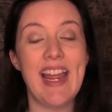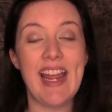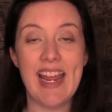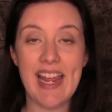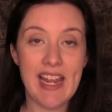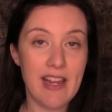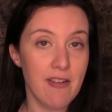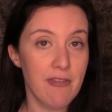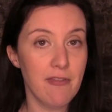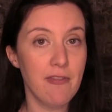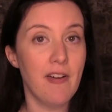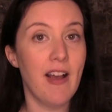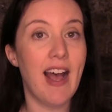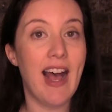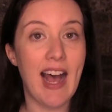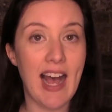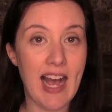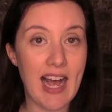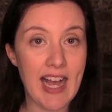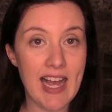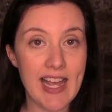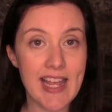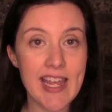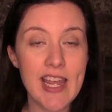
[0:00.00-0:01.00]
if
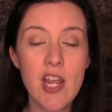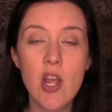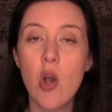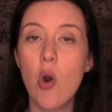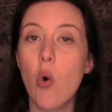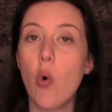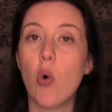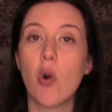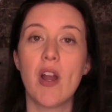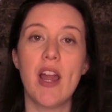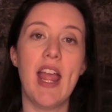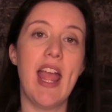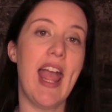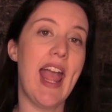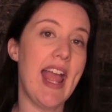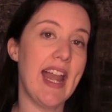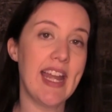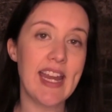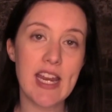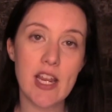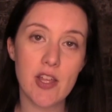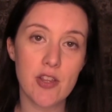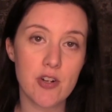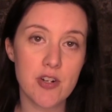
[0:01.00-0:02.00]
I or
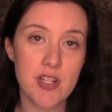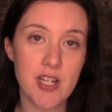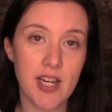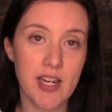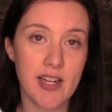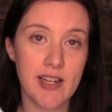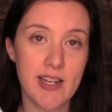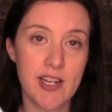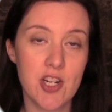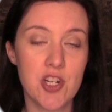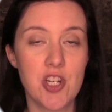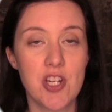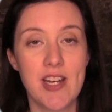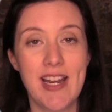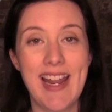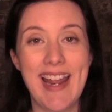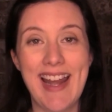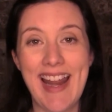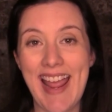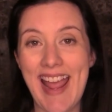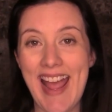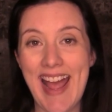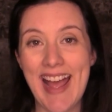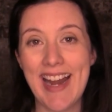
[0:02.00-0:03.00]
any other technician
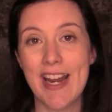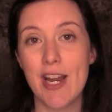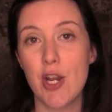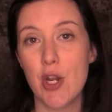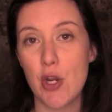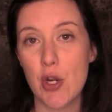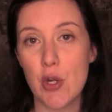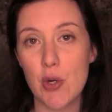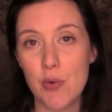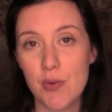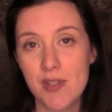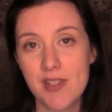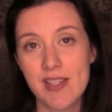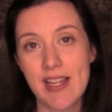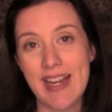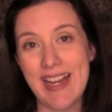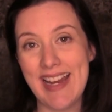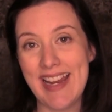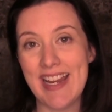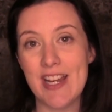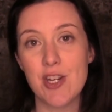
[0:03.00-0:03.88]
had added notes and